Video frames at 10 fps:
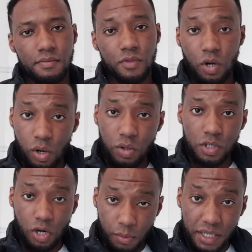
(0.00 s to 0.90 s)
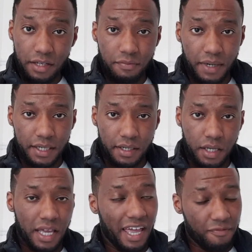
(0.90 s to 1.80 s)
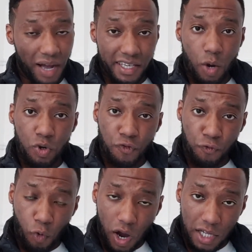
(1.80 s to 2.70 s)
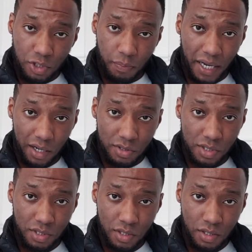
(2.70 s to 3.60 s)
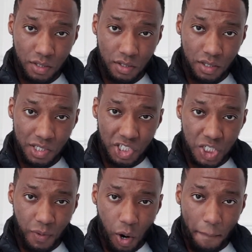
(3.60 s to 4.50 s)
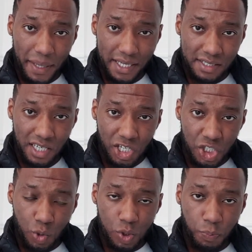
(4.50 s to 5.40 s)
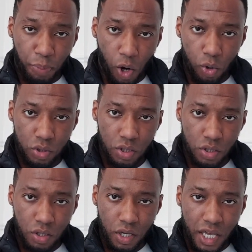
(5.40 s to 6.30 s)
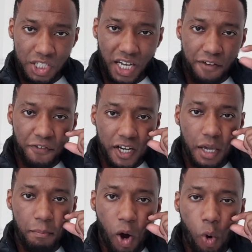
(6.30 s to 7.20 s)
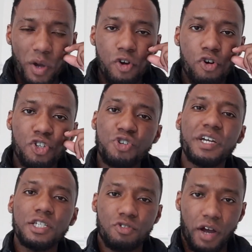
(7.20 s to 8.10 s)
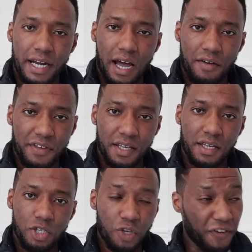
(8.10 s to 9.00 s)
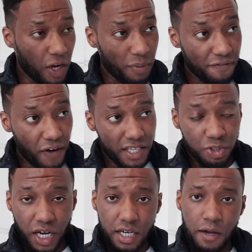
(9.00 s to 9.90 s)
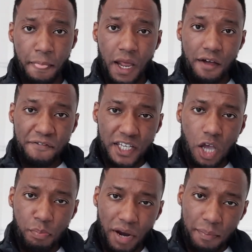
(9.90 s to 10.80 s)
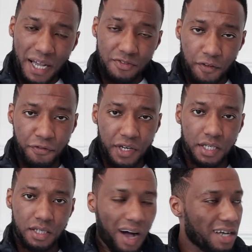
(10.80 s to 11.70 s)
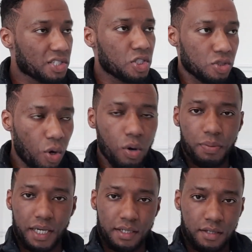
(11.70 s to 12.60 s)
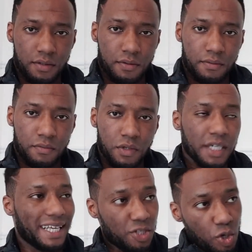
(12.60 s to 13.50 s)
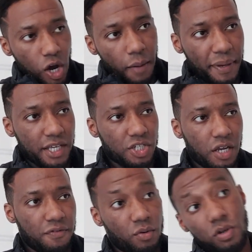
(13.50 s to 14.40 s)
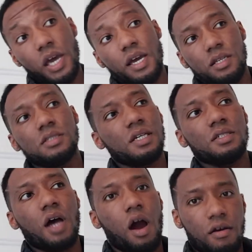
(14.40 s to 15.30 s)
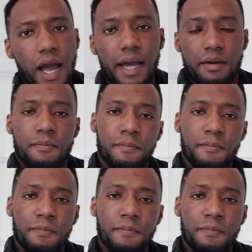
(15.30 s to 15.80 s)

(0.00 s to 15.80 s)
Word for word: No, you don't believe, man. If my girl was 400 pounds, she smelled a piss, she was bald, she had a fucking mole with trees growing out of it. Do you think they'll be fucking trying to fix her brake pads for free? The answer's no, blood. They saw a picture, they thought, yeah, this thing's alright.